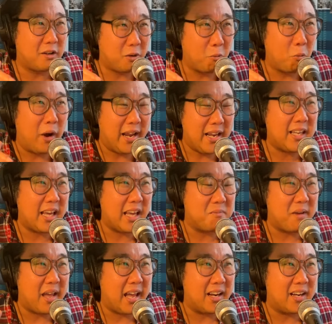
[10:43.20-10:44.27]
white gay
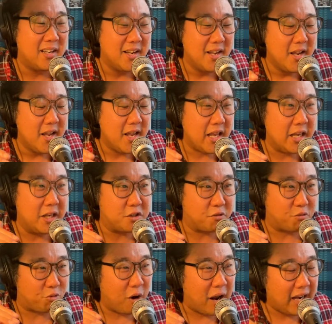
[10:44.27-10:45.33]
man, is
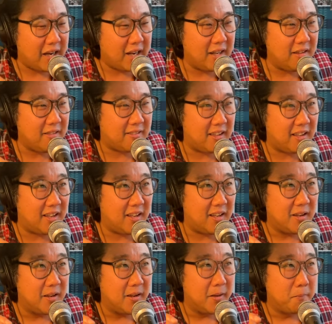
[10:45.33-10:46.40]
writing
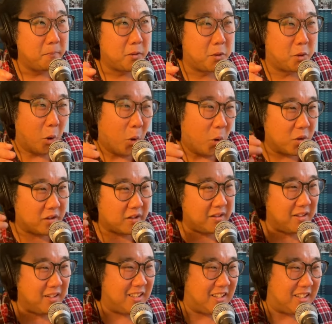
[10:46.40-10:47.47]
the
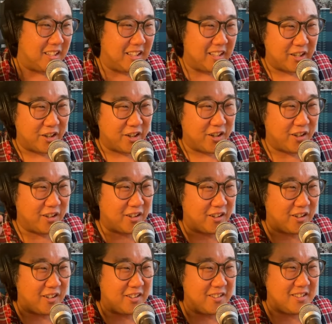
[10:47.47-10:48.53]
golden
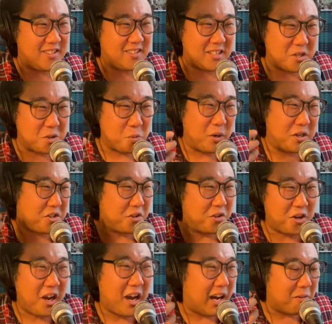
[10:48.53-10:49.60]
year
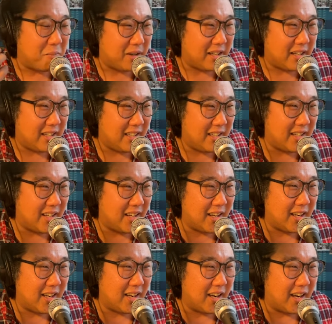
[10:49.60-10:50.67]
situational comedy
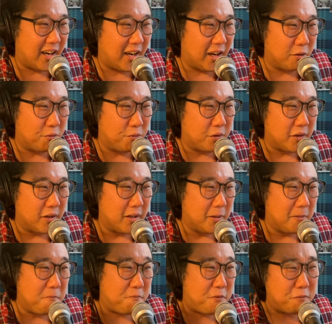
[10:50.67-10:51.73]
of
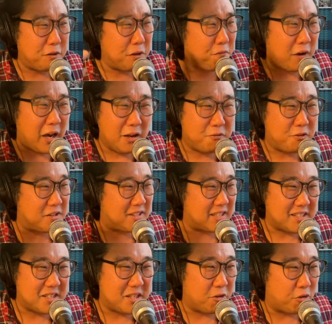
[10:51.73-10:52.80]
55 to
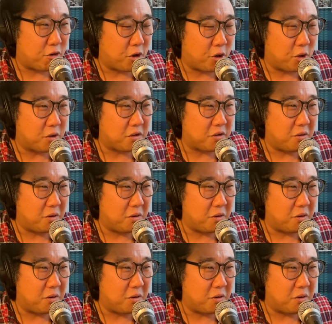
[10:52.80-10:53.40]
60-year-old